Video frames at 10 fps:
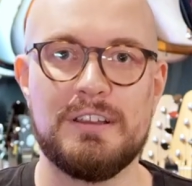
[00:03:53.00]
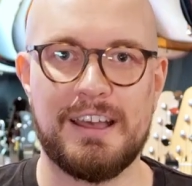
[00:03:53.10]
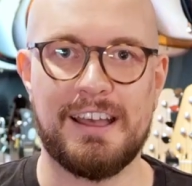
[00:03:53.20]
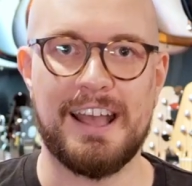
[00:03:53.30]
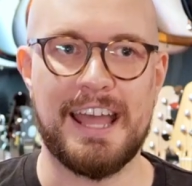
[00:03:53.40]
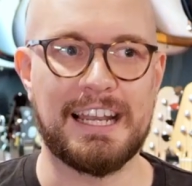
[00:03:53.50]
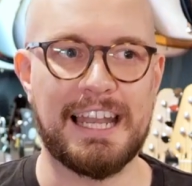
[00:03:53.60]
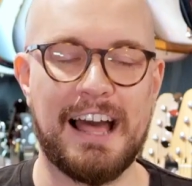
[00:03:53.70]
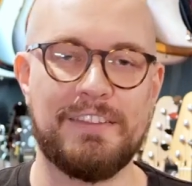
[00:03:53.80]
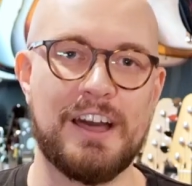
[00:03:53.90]
and
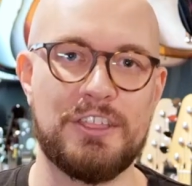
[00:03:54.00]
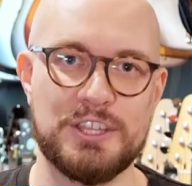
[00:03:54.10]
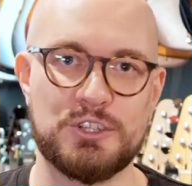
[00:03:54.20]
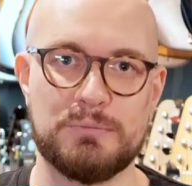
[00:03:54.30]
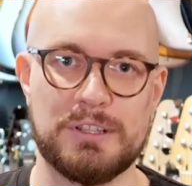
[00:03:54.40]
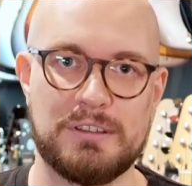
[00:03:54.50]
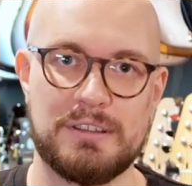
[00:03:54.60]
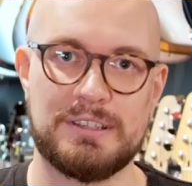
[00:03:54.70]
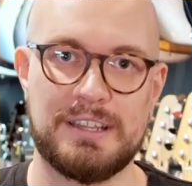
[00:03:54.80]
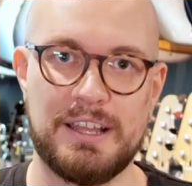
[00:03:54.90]
allow the other instruments on
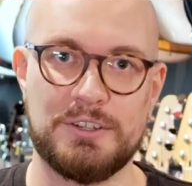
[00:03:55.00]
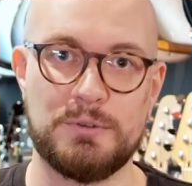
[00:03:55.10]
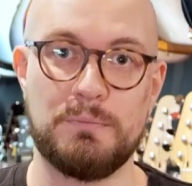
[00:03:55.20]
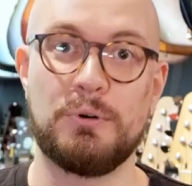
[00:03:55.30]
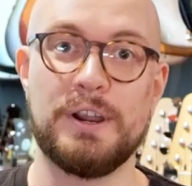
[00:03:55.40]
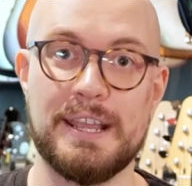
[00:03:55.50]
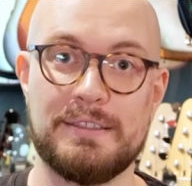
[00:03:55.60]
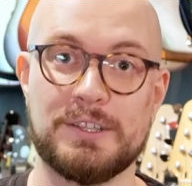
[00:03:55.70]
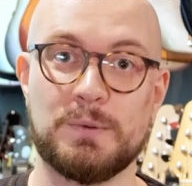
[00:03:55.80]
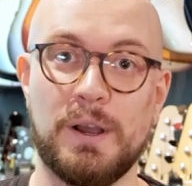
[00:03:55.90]
the stage to
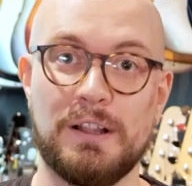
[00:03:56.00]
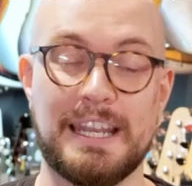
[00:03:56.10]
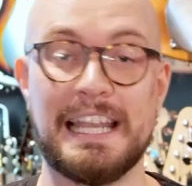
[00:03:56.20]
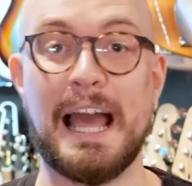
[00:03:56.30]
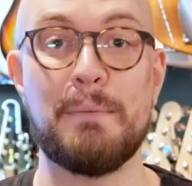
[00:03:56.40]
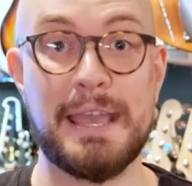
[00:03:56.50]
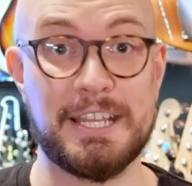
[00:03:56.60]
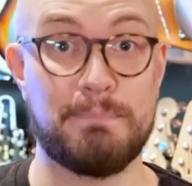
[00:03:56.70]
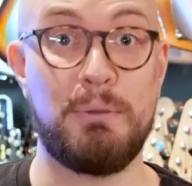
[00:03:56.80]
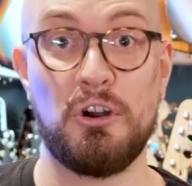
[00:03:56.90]
breathe as well and allow me
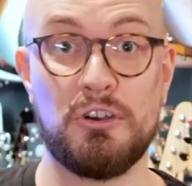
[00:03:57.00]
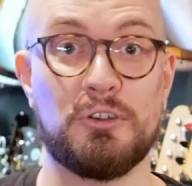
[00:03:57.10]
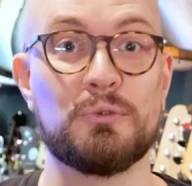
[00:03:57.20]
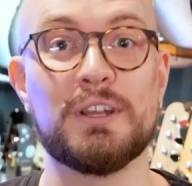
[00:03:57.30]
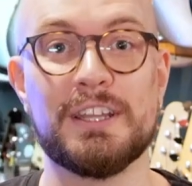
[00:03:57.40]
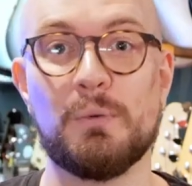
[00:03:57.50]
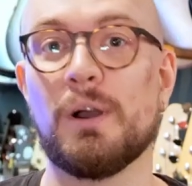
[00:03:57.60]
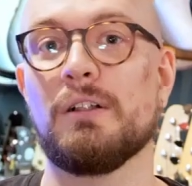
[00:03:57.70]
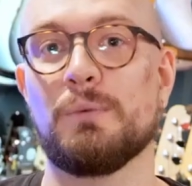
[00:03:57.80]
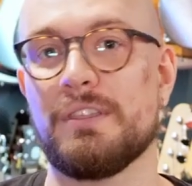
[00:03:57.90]
to pocket really
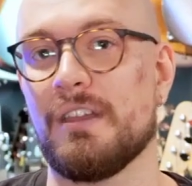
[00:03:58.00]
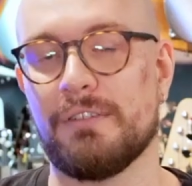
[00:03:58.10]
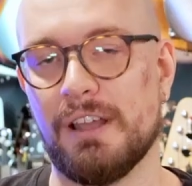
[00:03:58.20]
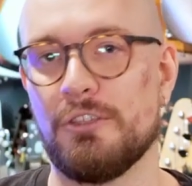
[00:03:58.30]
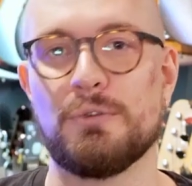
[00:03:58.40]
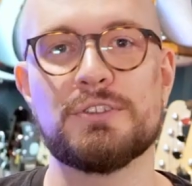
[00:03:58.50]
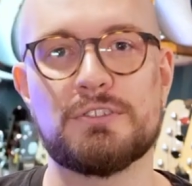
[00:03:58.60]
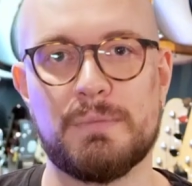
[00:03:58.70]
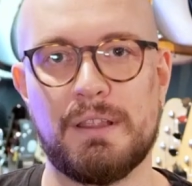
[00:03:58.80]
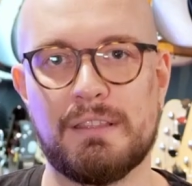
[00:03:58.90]
well with every other
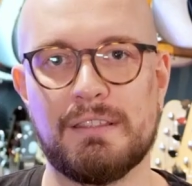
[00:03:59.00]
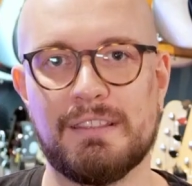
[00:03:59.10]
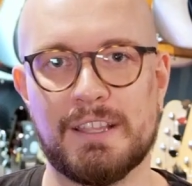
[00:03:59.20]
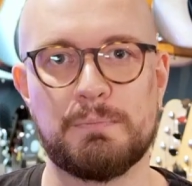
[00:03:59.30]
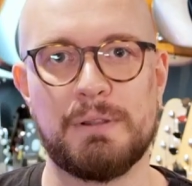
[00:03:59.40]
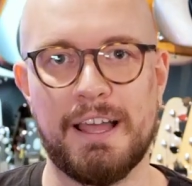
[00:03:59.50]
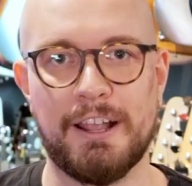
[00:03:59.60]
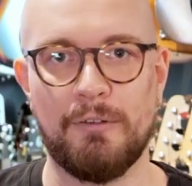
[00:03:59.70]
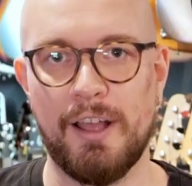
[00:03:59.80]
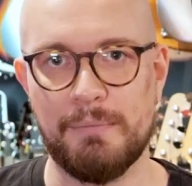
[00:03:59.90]
instrument that's
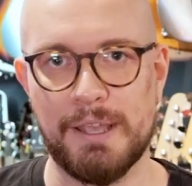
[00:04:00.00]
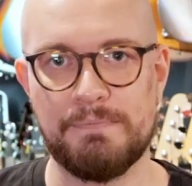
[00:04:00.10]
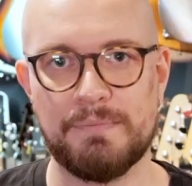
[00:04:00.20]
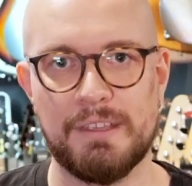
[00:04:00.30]
playing around me.